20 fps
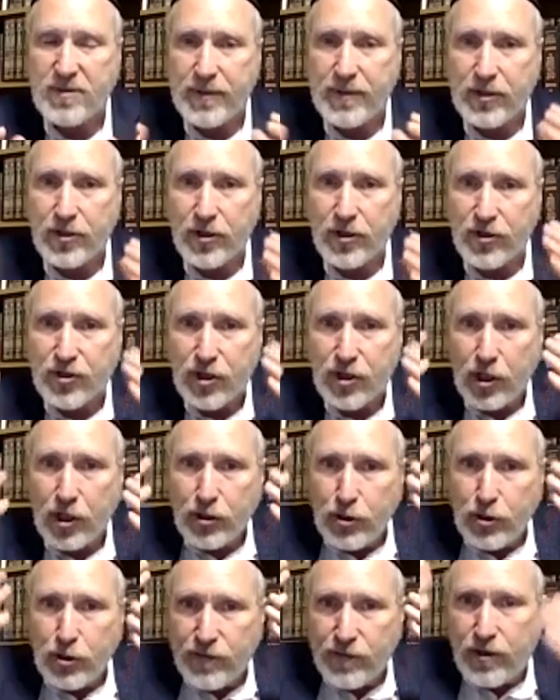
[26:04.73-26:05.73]
because
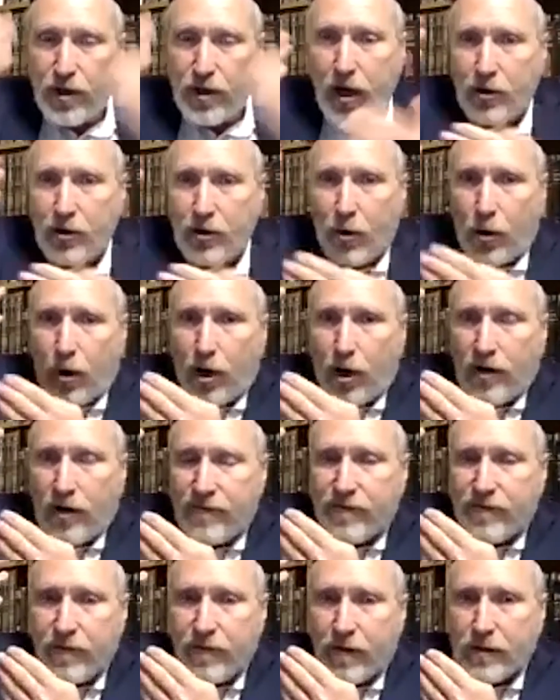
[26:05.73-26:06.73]
you've cut
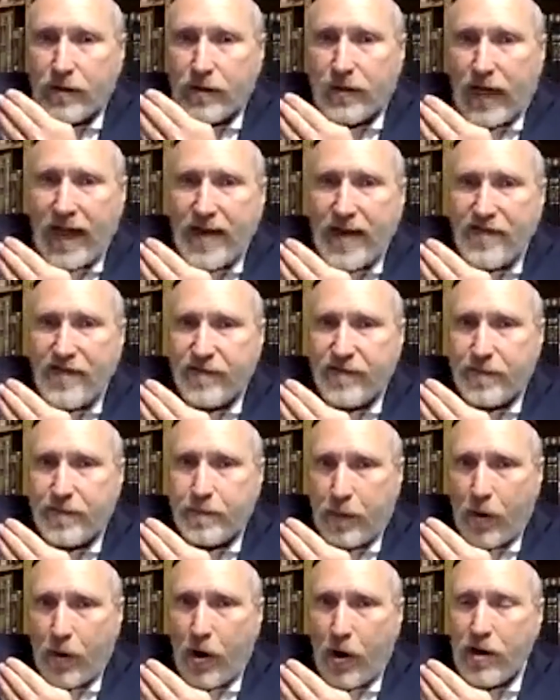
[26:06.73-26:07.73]
off a life
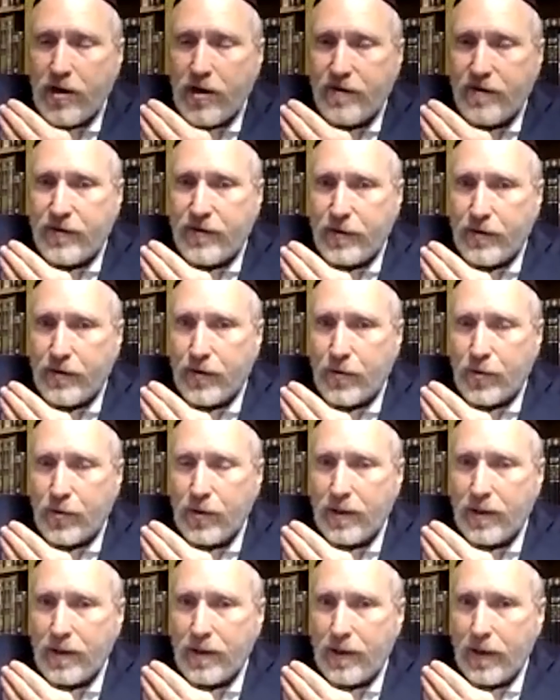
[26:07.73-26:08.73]
part of you,
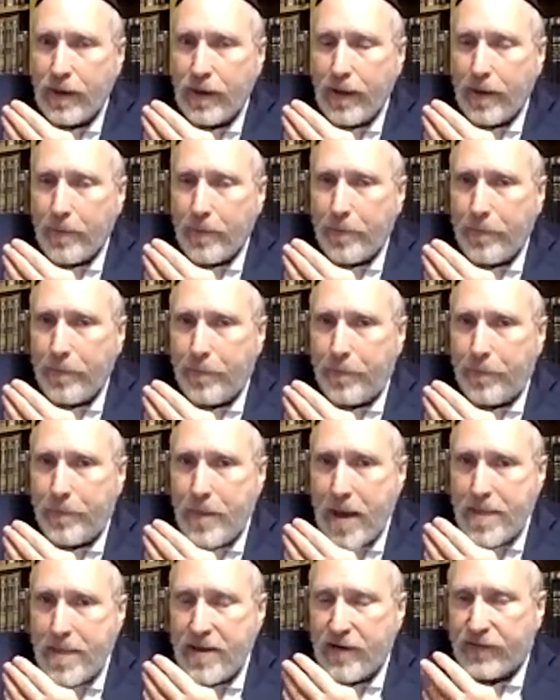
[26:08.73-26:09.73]

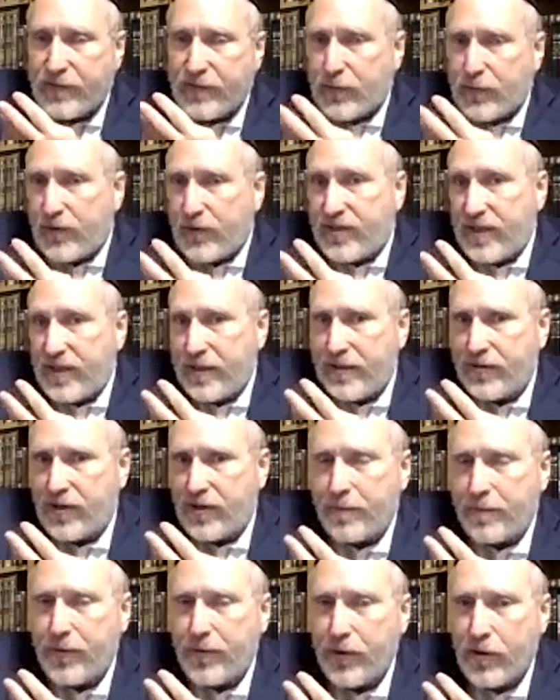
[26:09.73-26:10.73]
and there's
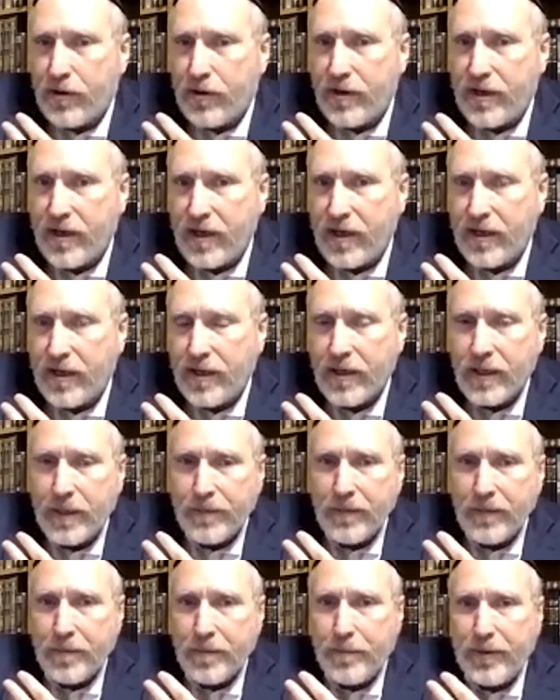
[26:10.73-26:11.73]
impurity,
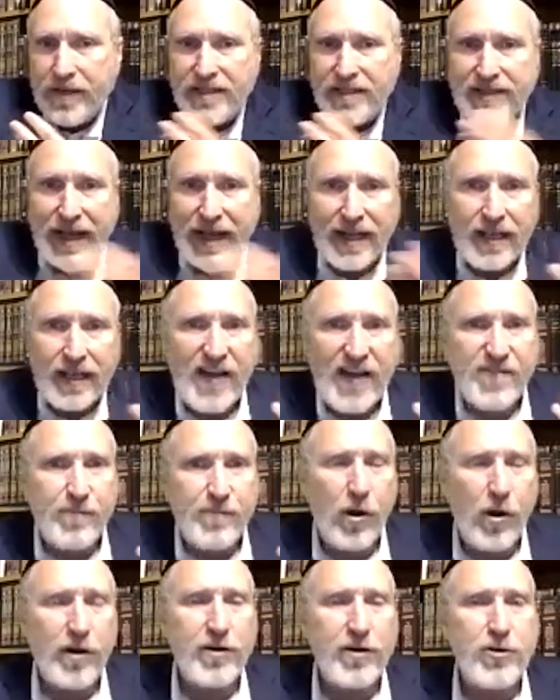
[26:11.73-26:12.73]
but it's not a life
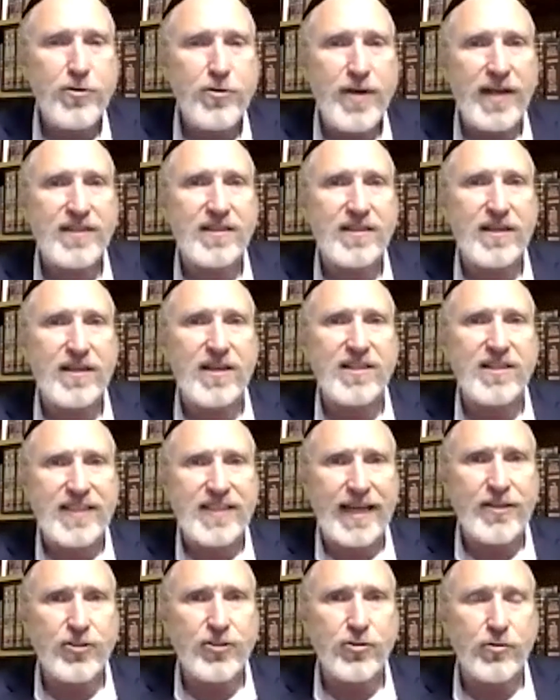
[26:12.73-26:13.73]
part of you that's
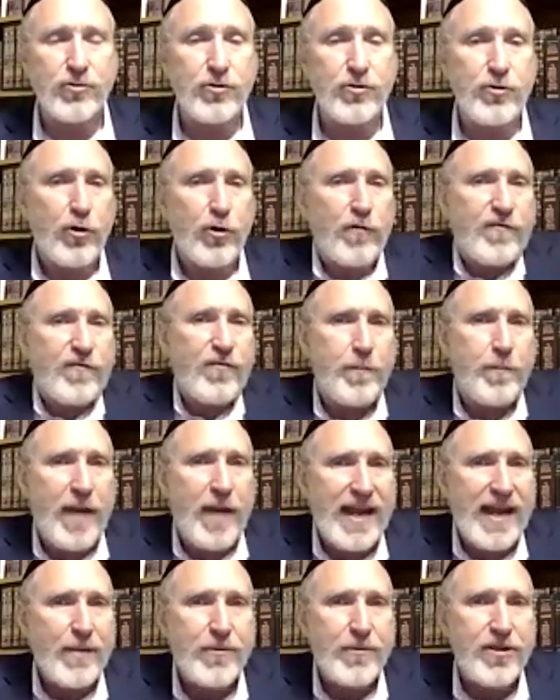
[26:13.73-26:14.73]
essential to you. You don't feel
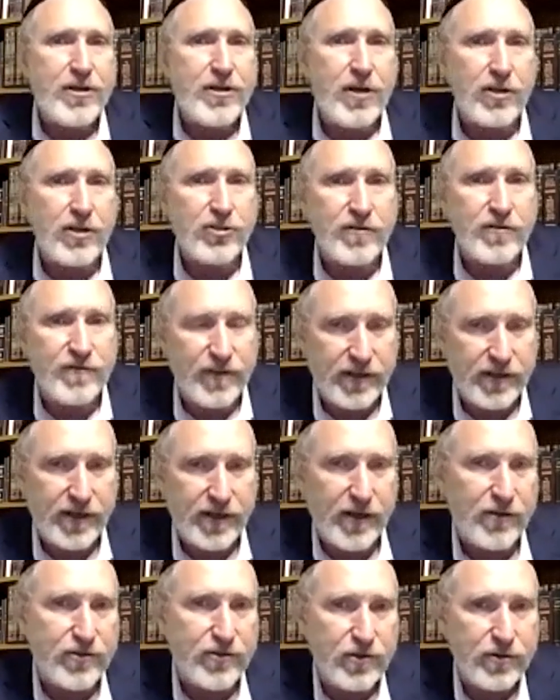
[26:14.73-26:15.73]
pain when you cut your
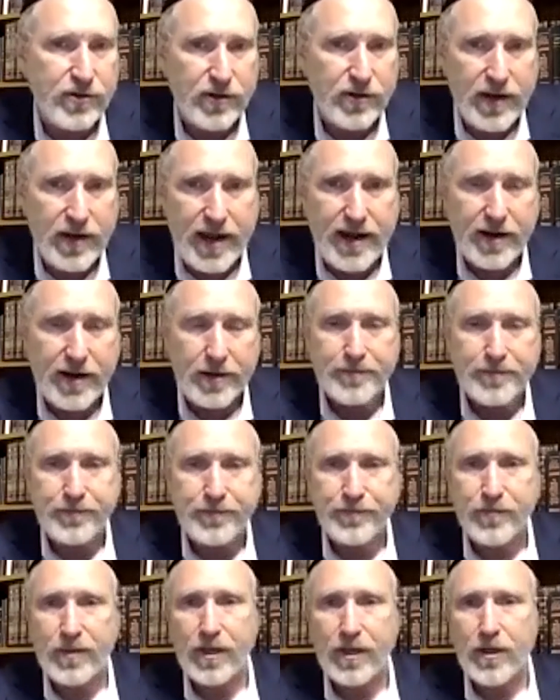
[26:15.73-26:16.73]
fingernails or your hair.
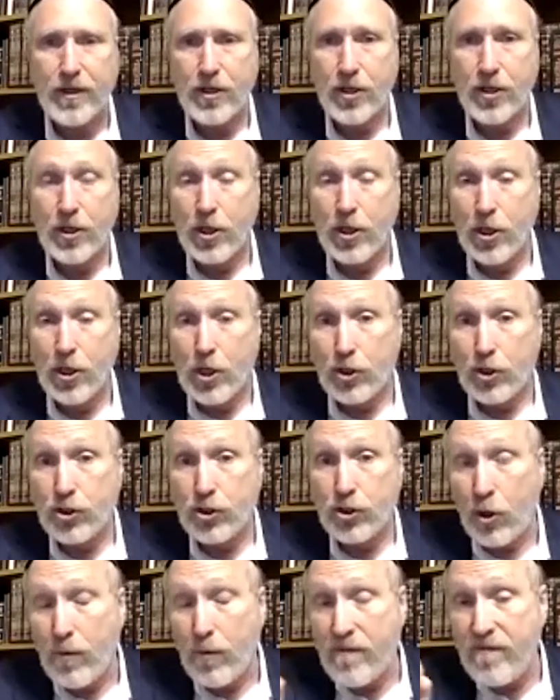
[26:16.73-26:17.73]

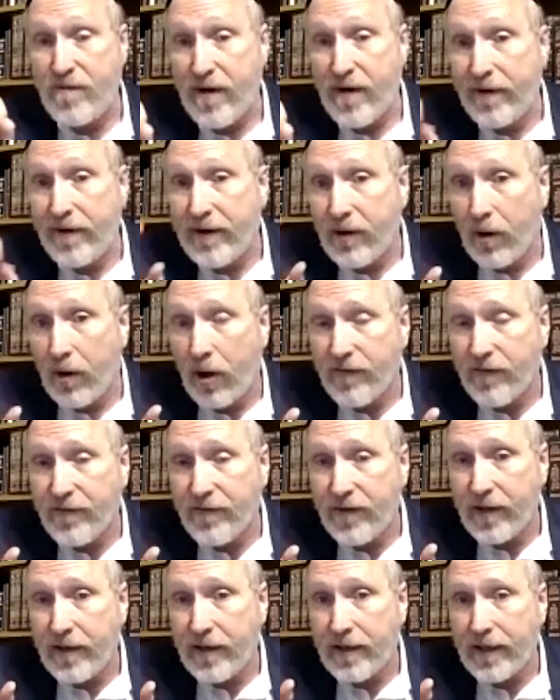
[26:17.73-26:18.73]
So very
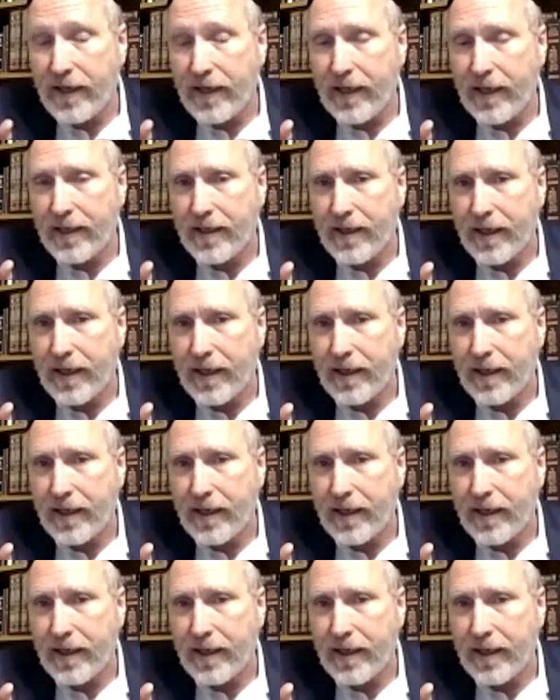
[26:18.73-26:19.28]
often in